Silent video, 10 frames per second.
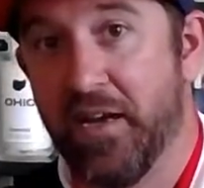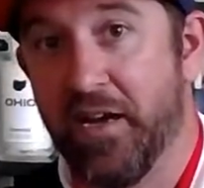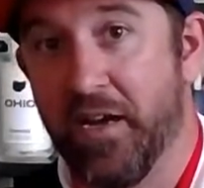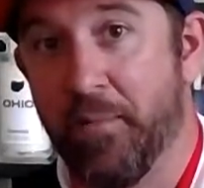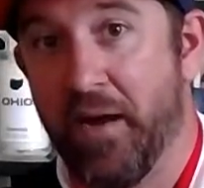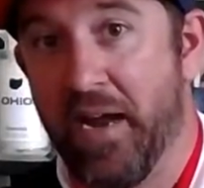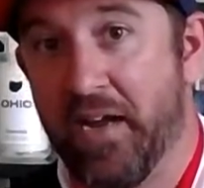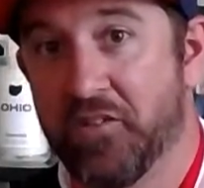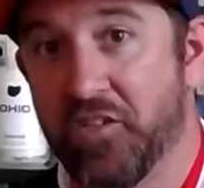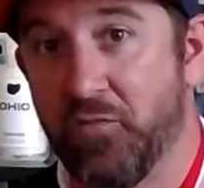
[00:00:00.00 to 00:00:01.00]
I
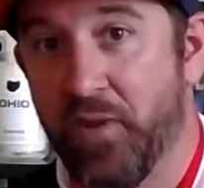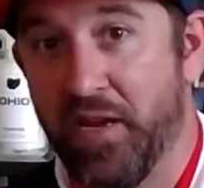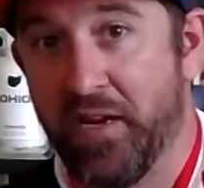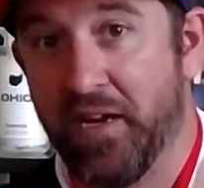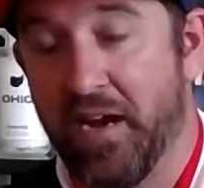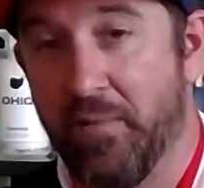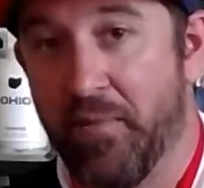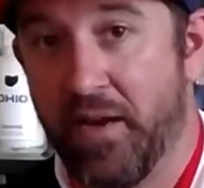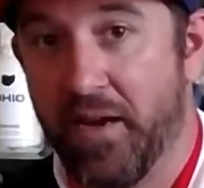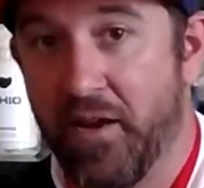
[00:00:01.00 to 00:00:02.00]
actually went and
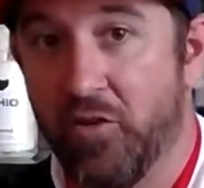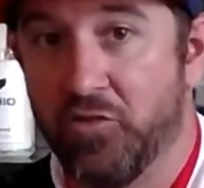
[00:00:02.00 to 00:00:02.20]
got my